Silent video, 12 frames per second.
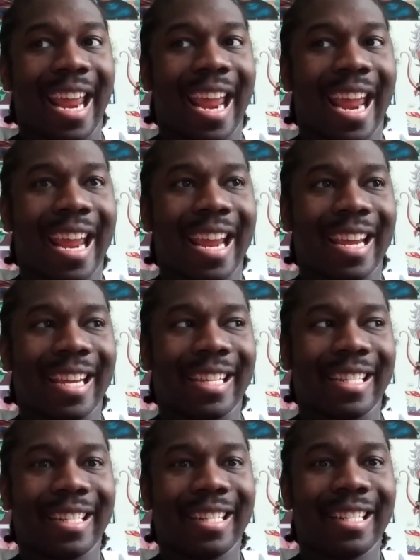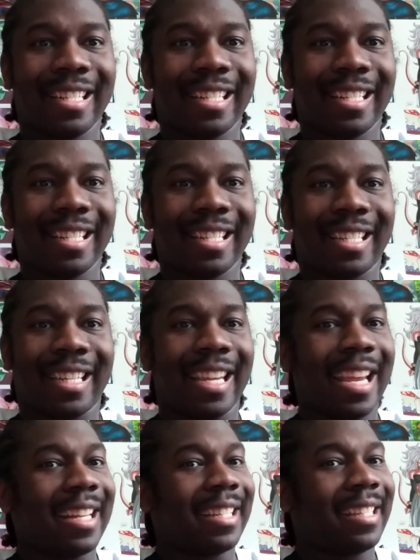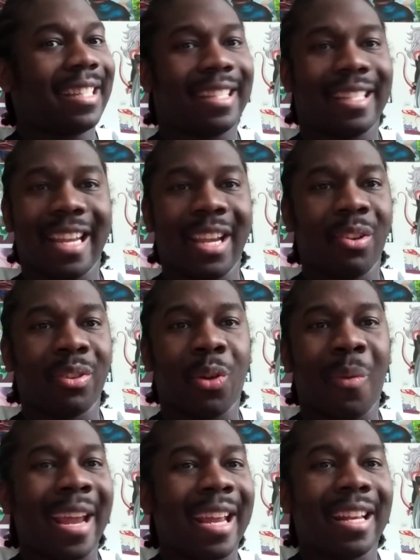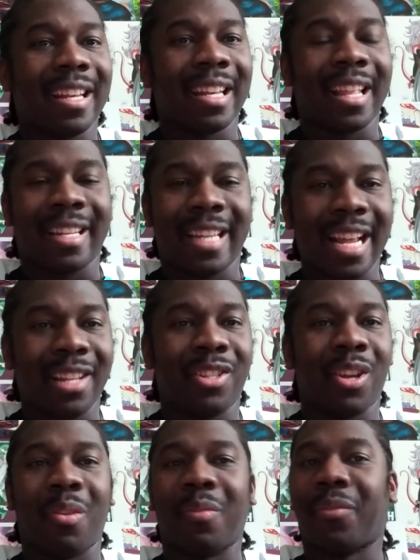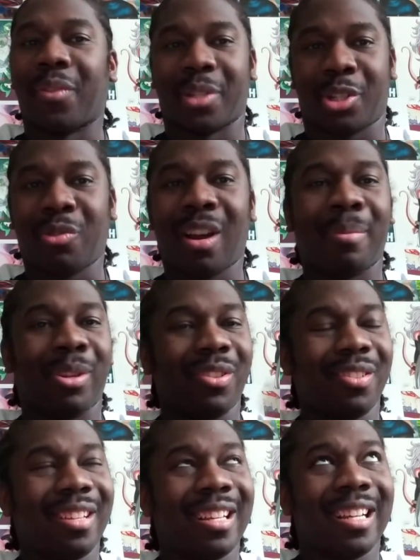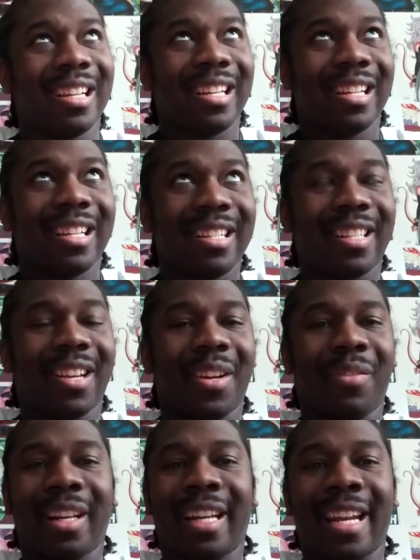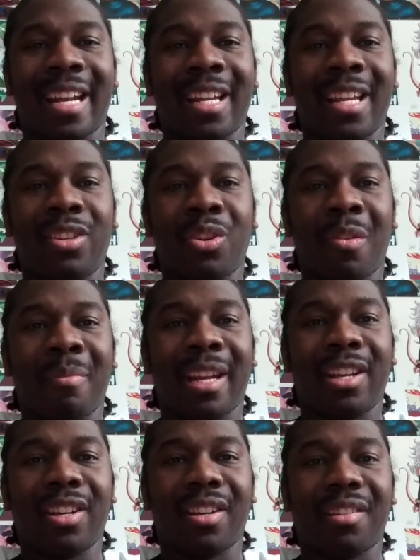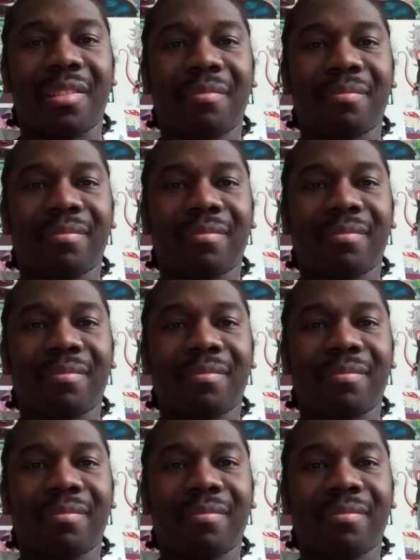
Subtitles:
and gets sealed away in the dead zone for his trouble, so it really didn't do him any good.